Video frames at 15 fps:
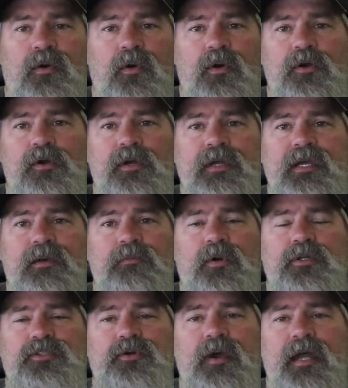or you're going to get
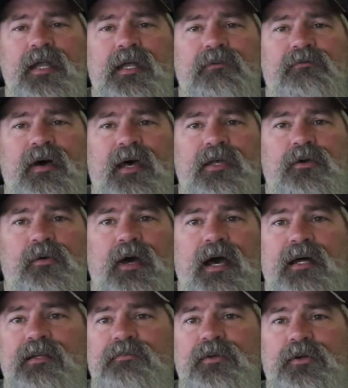more trade in value
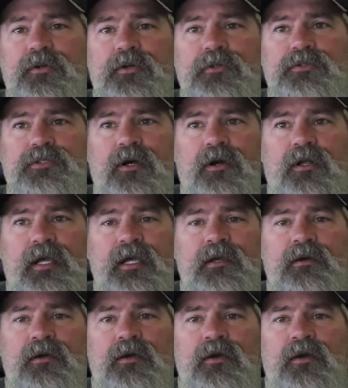out of your used Harley,